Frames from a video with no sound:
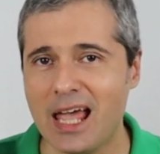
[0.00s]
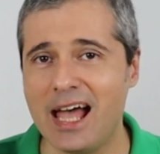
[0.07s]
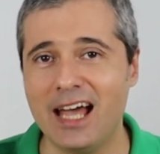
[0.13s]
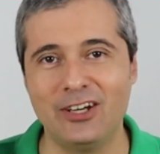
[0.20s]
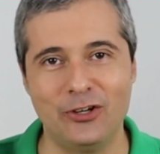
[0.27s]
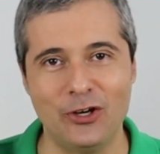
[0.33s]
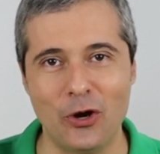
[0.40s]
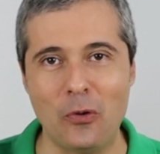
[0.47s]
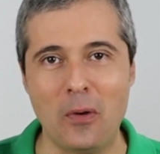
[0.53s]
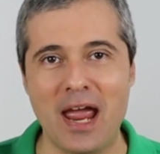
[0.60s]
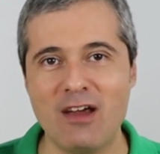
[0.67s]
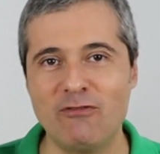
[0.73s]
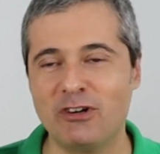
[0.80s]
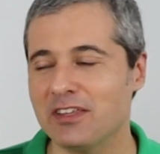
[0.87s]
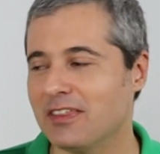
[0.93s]
I don't know,
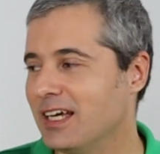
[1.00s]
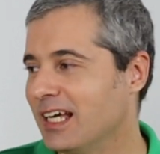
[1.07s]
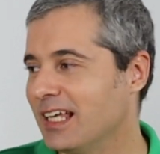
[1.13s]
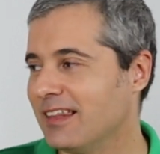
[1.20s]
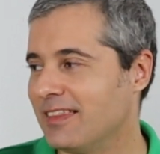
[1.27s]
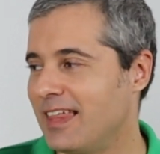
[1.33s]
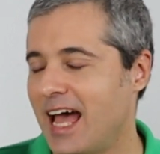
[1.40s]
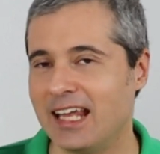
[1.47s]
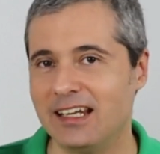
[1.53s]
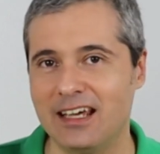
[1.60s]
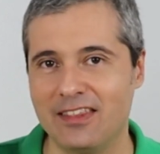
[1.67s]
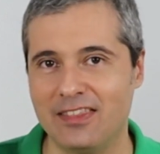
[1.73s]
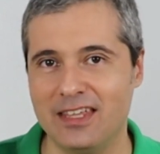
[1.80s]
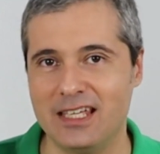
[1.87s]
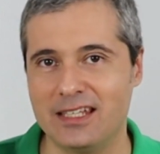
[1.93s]
everything that
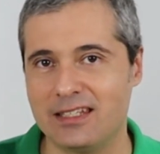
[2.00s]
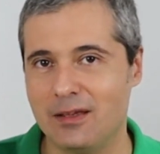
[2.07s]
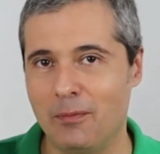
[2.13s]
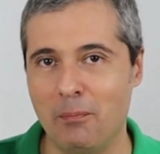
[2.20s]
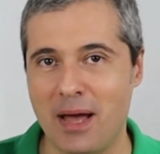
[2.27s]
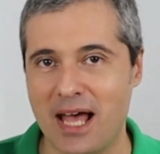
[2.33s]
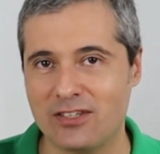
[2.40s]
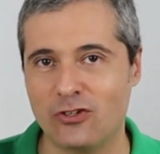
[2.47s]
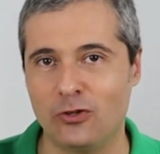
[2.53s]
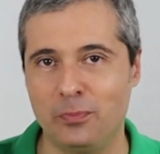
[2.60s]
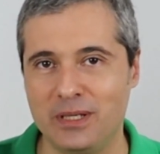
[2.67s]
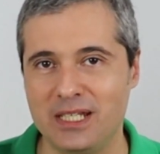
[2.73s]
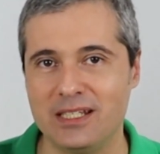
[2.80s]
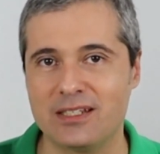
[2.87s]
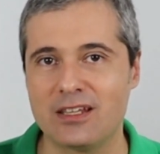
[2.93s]
this
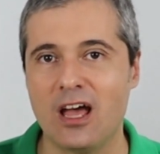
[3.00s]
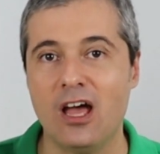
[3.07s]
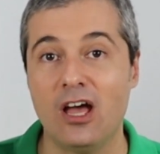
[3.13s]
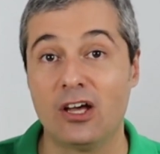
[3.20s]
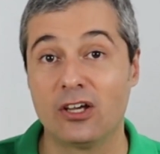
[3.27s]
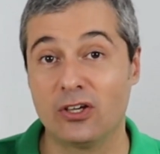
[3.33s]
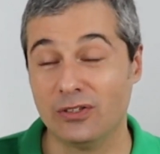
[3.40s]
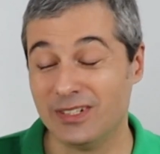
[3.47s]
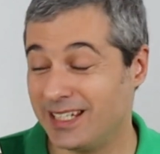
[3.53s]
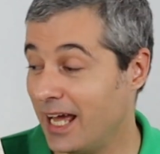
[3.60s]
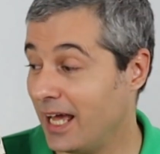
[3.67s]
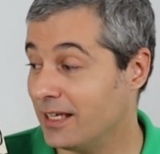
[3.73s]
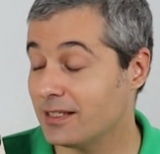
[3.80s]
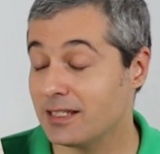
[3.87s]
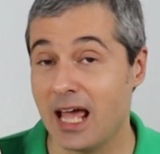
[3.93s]
masterpiece
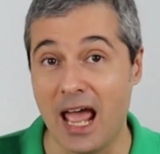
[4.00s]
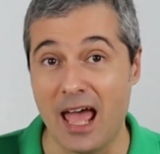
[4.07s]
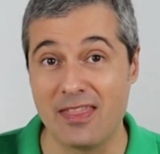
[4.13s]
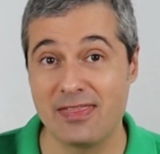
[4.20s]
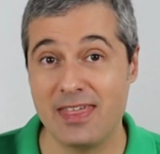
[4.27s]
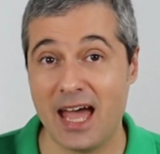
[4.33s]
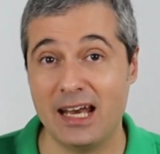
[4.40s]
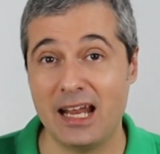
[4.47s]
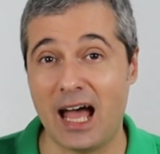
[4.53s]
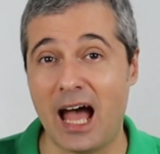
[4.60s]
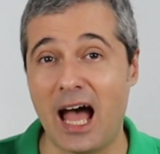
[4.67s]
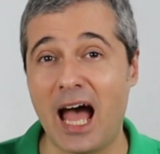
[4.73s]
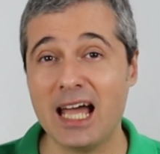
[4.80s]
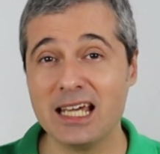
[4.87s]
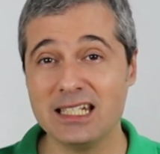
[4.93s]
contains, that
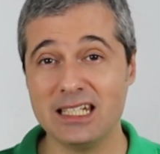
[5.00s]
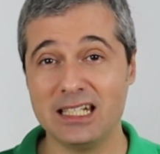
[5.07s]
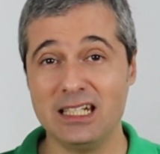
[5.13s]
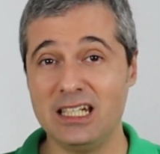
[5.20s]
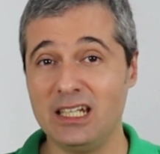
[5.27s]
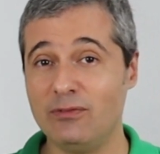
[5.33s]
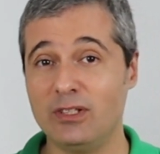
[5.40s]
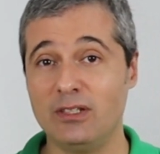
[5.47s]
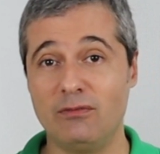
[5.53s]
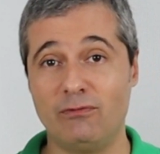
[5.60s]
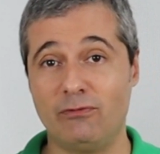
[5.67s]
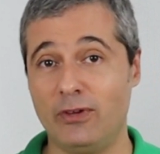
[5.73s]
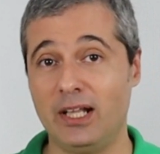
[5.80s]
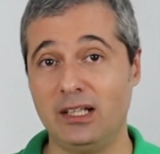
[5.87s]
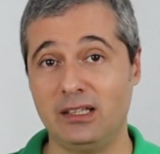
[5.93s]
I didn't even
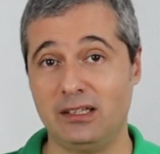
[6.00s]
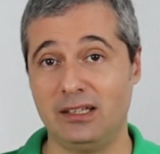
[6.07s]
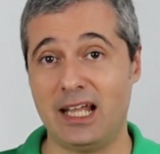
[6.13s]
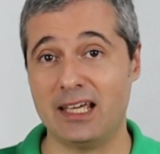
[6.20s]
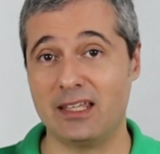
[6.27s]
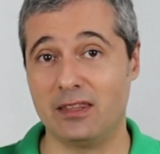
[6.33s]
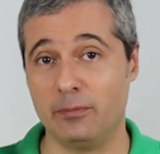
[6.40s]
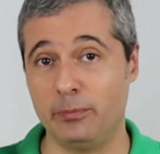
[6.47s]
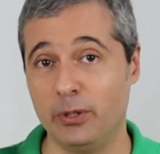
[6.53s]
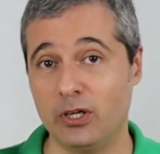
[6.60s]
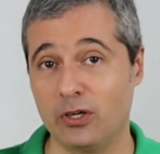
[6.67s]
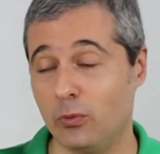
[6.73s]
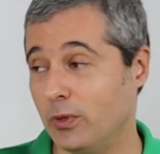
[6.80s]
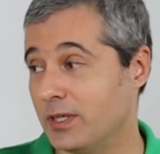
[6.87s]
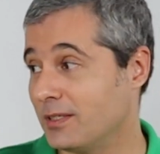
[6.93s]
feel like the
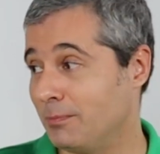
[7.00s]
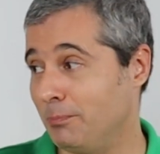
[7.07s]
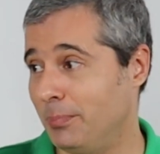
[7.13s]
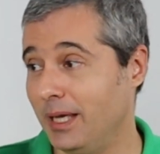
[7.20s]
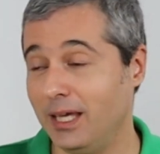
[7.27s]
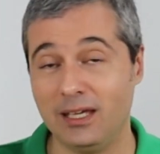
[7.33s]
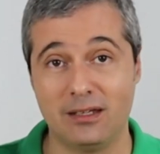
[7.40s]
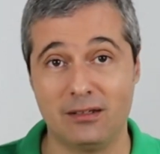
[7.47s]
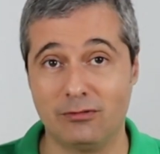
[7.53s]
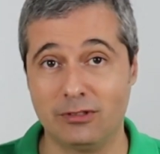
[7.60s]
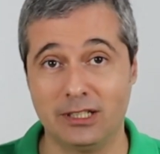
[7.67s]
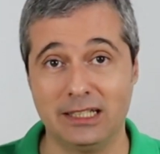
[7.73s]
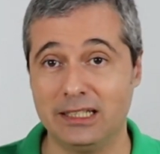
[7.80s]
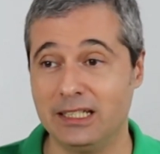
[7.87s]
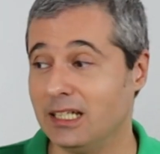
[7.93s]
book was big,
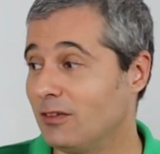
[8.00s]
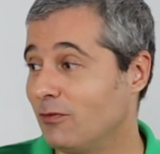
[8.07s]
really.